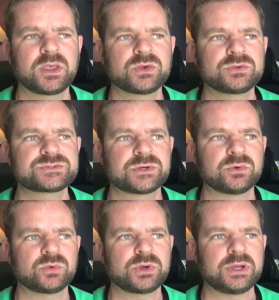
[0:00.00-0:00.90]

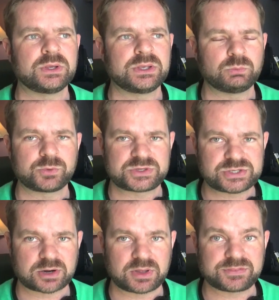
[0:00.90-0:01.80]
So when we
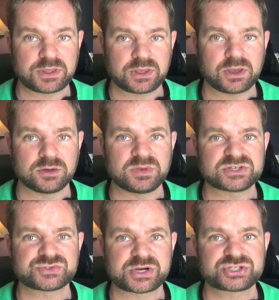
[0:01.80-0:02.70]
talk about the
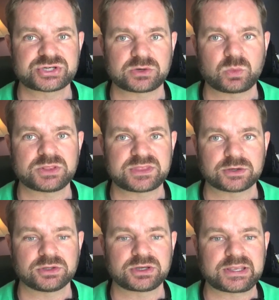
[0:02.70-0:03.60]
administration and what they're
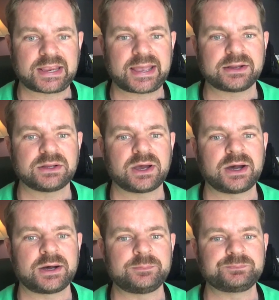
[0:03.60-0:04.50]
looking at,
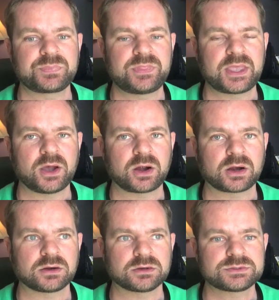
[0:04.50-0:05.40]
they
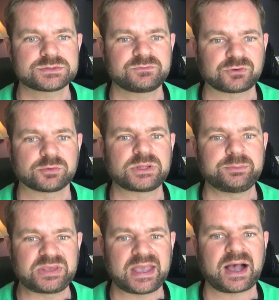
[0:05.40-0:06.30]
are firmly
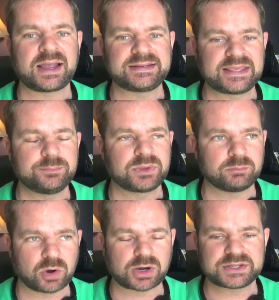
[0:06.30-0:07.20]
behind keeping
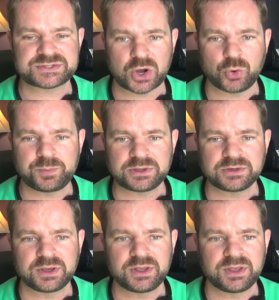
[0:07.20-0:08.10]
markets open.
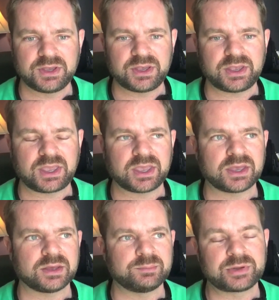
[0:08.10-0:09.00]

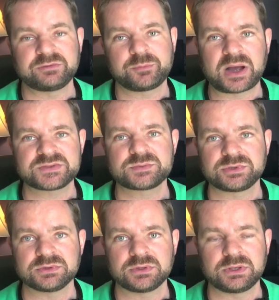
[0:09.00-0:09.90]
But if
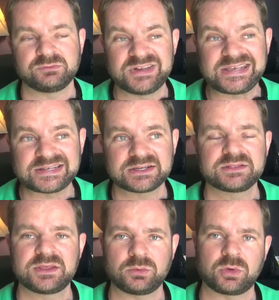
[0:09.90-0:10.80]
possible, if needed,
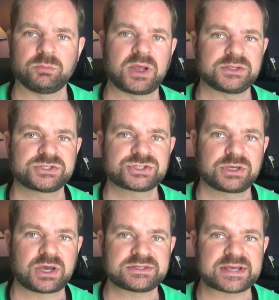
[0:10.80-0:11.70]
they might
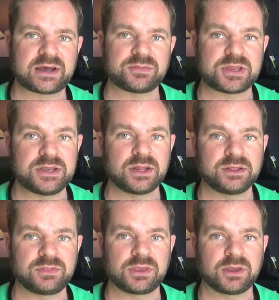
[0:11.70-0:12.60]
cut down
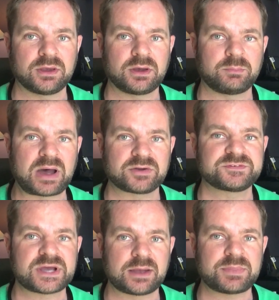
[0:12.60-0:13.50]
the amount of
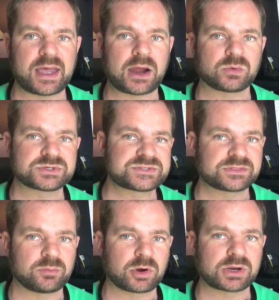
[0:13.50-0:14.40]
time, the hours that
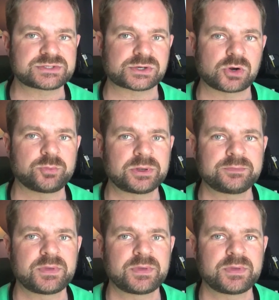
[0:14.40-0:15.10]
the markets are open.